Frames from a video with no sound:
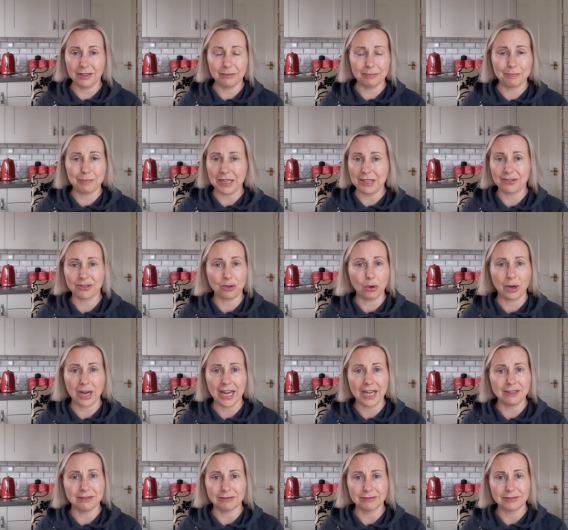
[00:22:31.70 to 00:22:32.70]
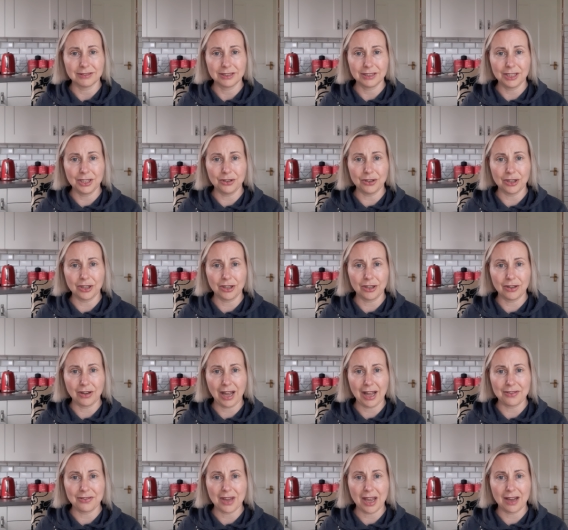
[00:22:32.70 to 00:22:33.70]
being stuck in,
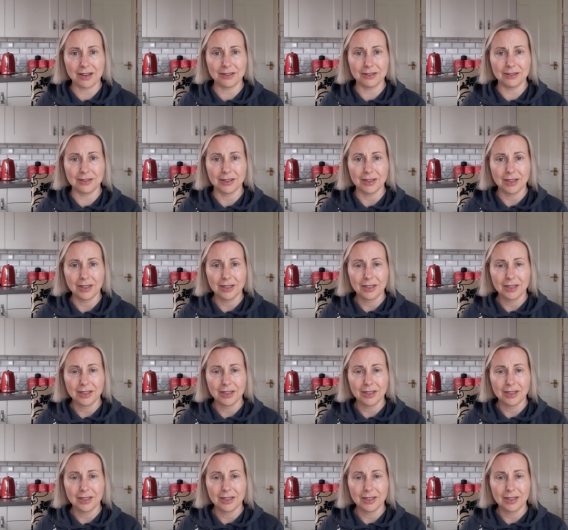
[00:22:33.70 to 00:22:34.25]
and